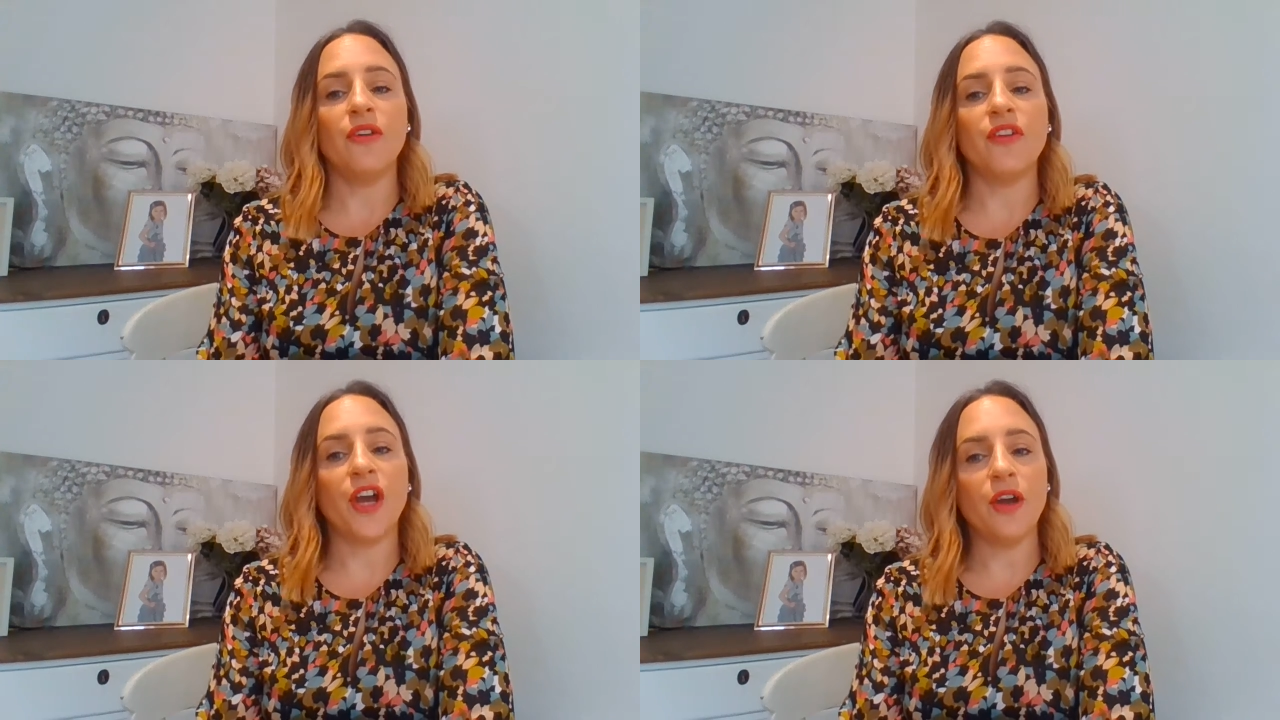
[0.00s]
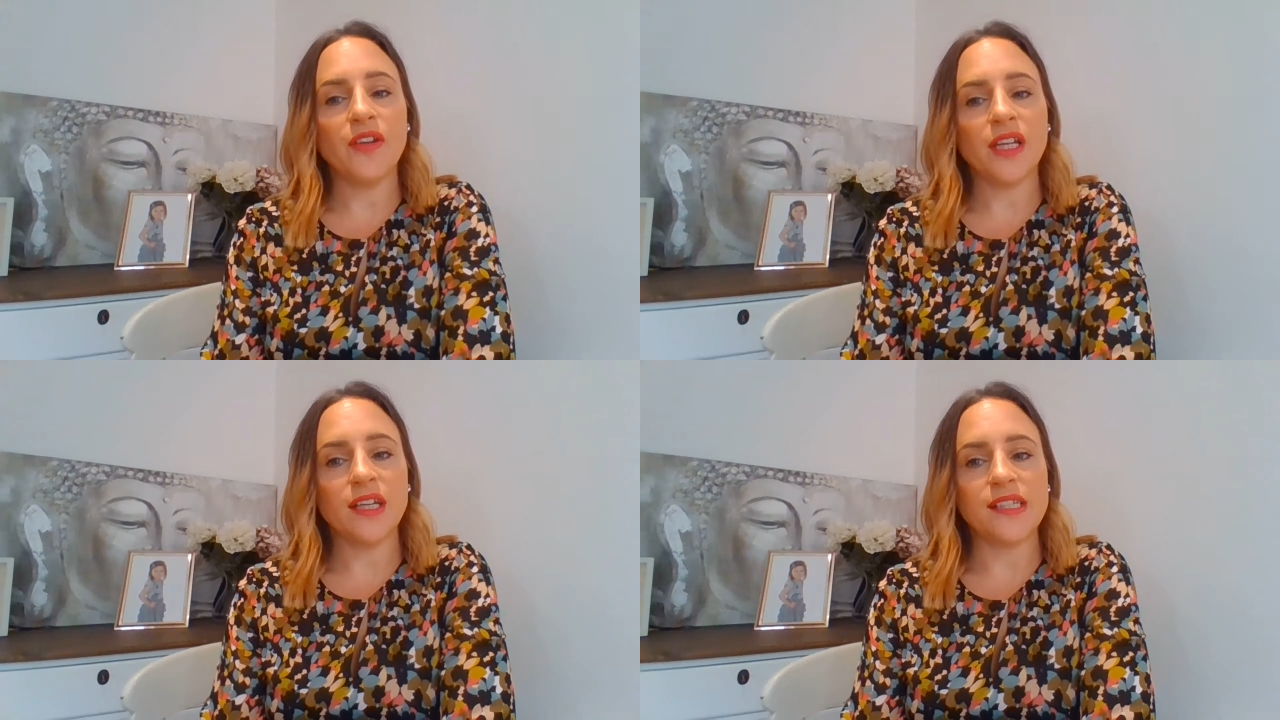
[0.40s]
for
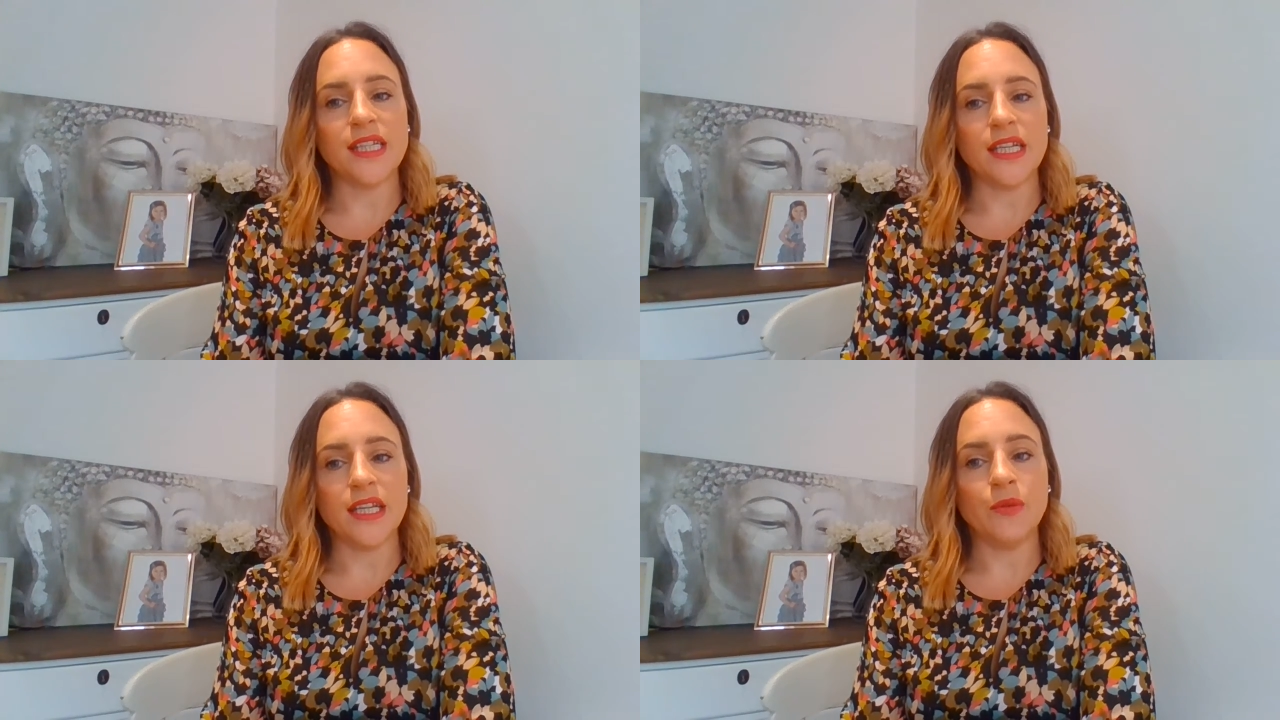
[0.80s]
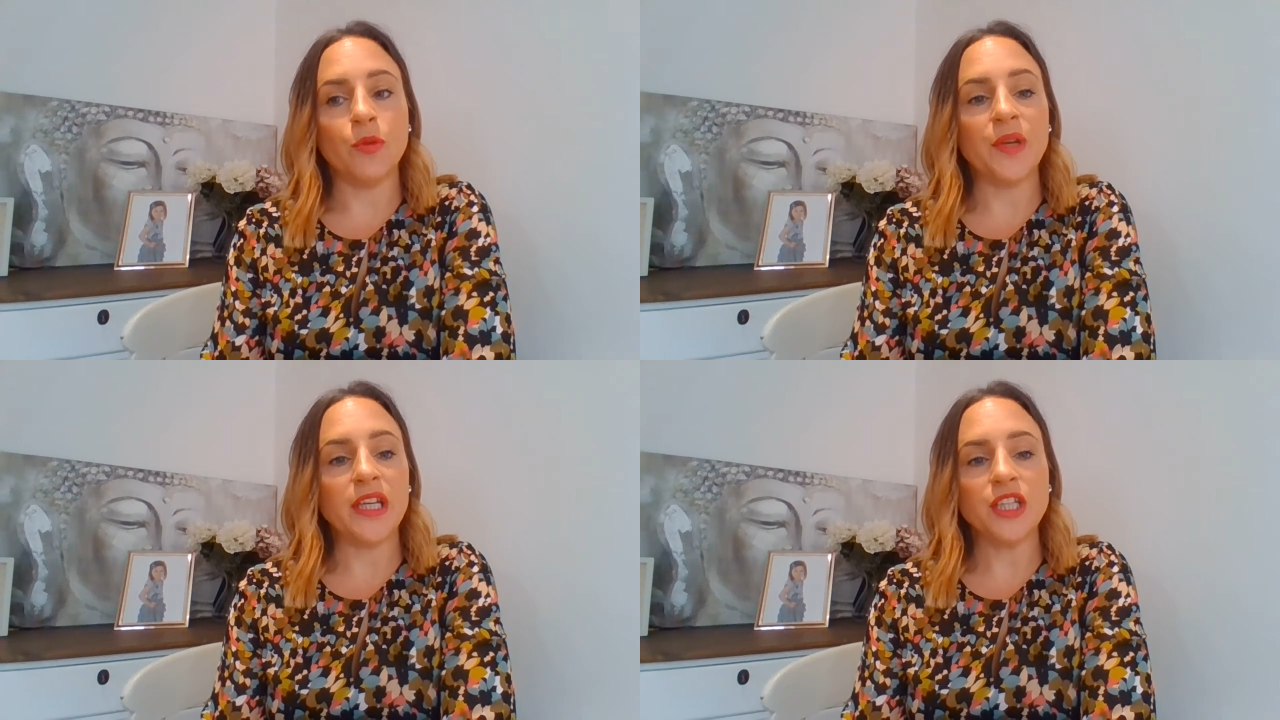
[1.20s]
COVID-19 it will
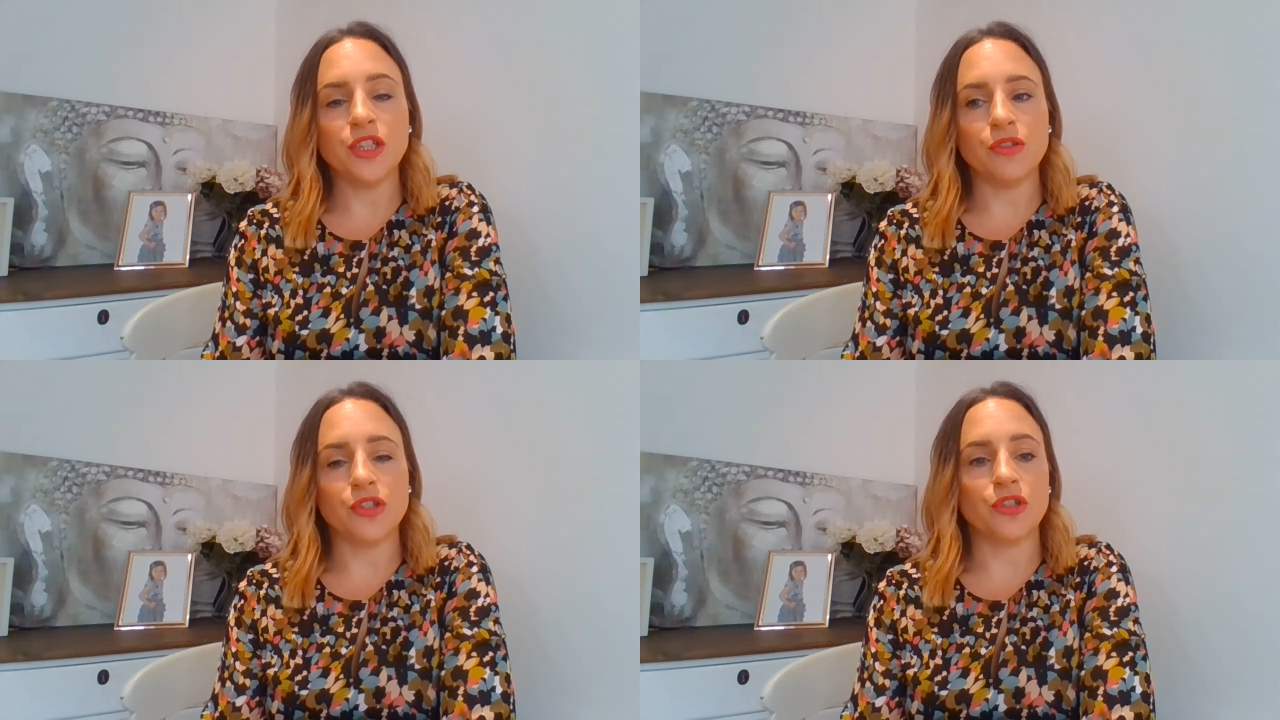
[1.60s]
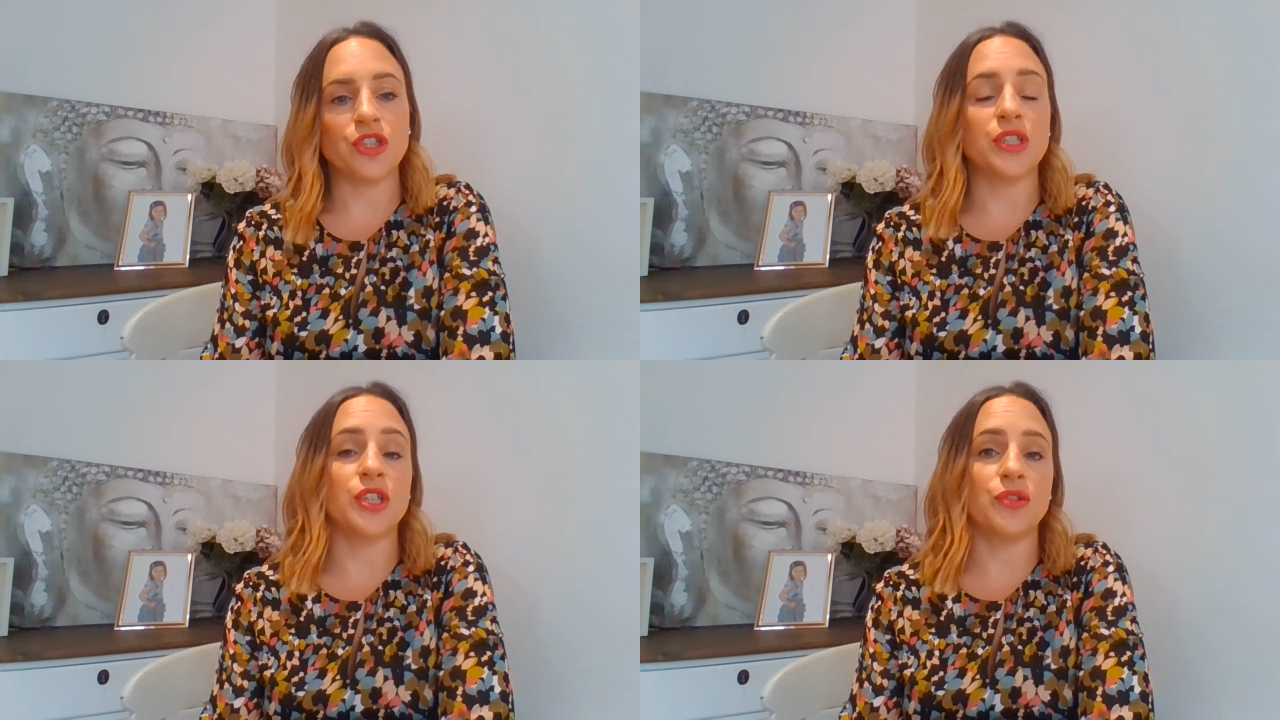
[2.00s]
be issues such as